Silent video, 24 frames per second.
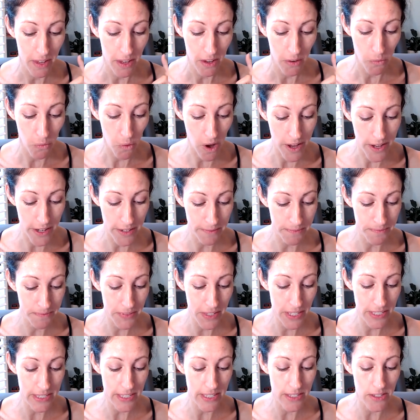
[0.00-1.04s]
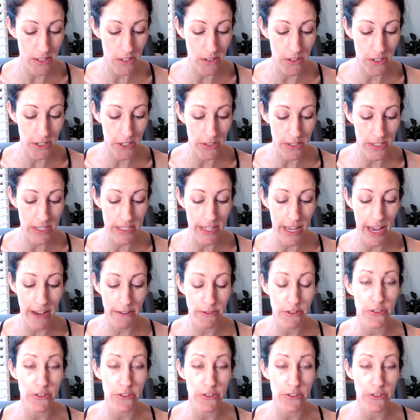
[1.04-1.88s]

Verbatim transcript: One, it says alert staff